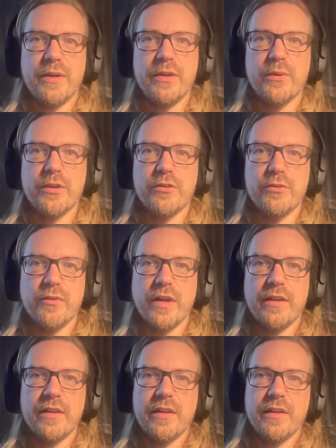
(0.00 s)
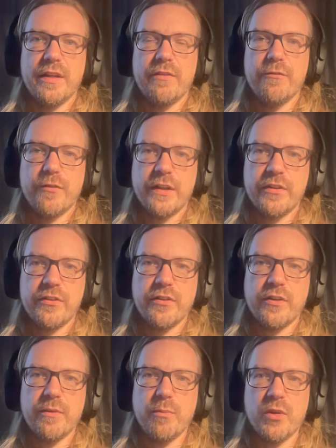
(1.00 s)
in order to run inference
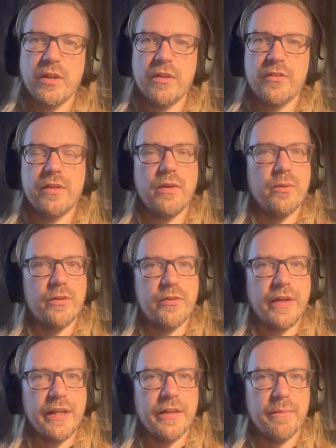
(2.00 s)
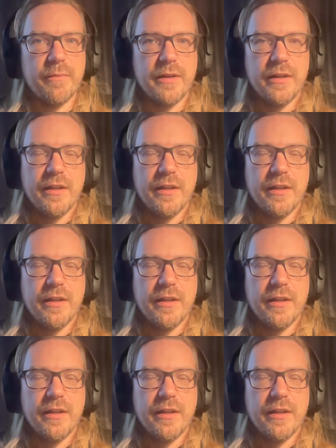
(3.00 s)
on models or train them.